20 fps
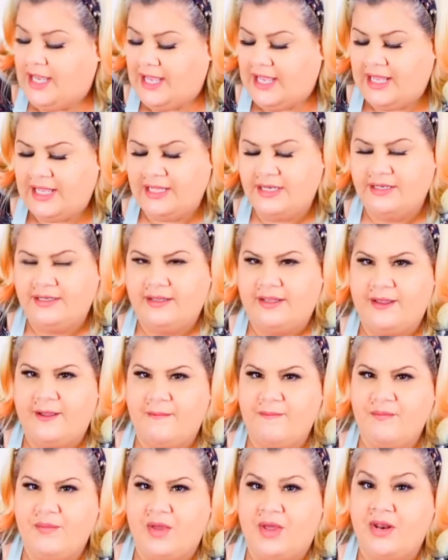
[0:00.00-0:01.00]
And
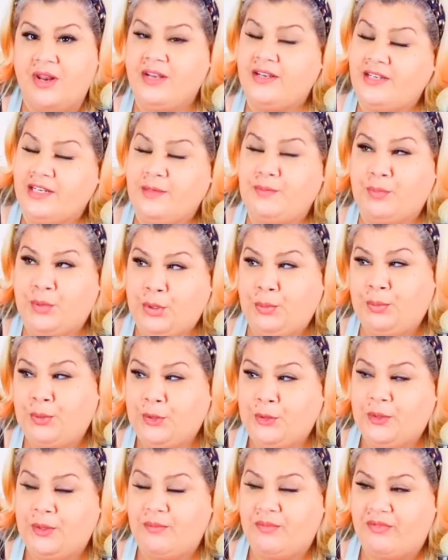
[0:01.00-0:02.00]
I did
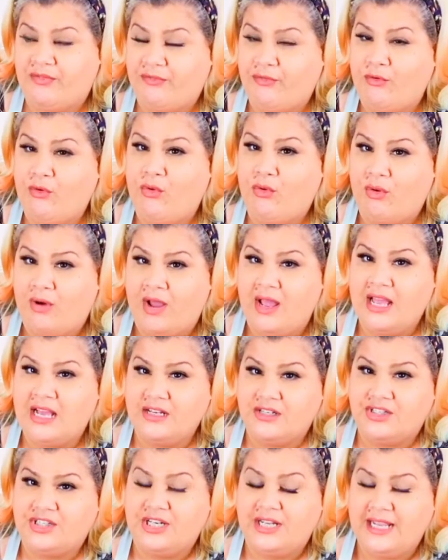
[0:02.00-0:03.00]
poo-poo it before I
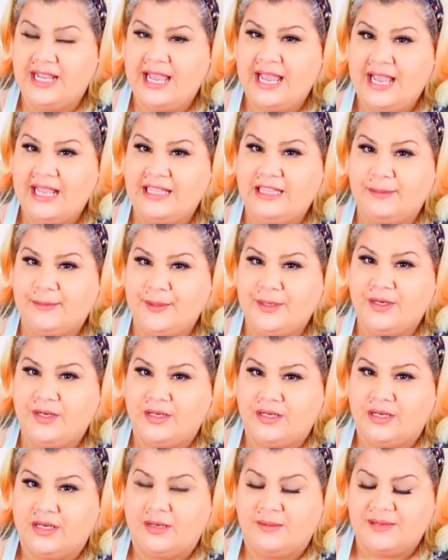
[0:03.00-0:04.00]
actually had the
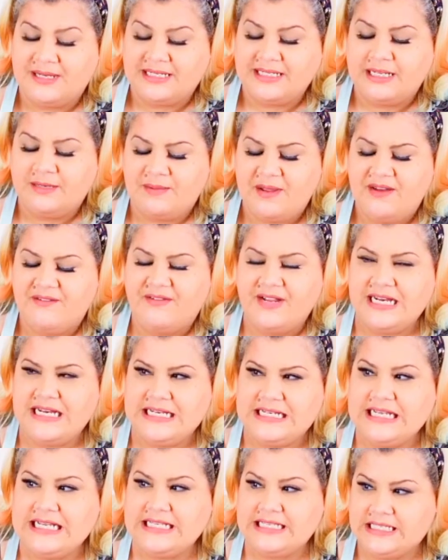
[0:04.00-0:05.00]
burger. My dad made
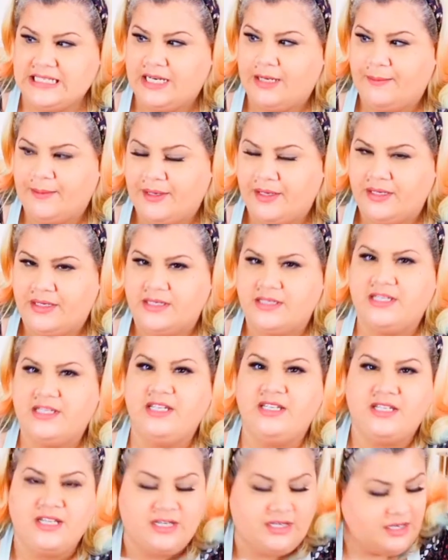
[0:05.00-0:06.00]
fantastic fantastic burgers. He
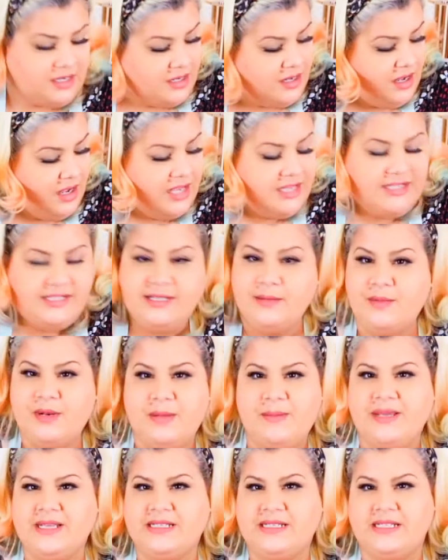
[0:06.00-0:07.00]
did a similar
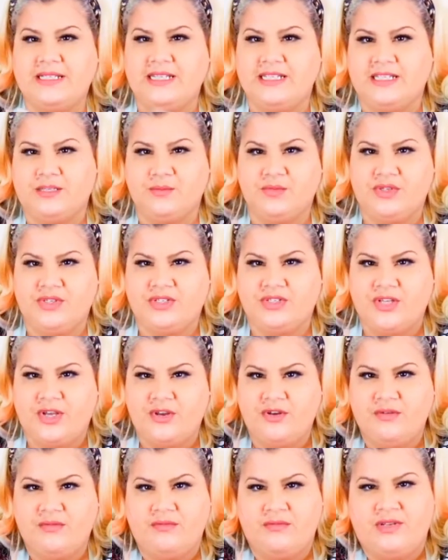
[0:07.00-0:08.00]
mix to this. It was
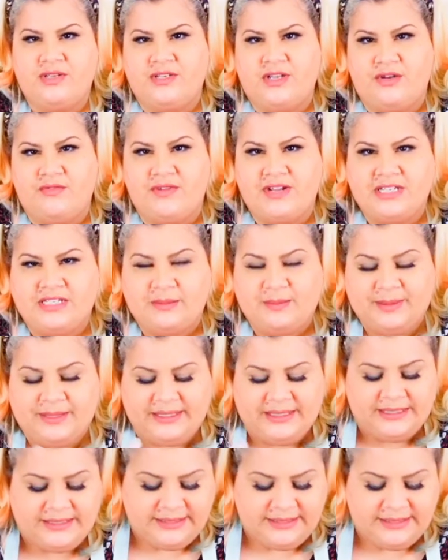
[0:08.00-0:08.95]
his own recipe.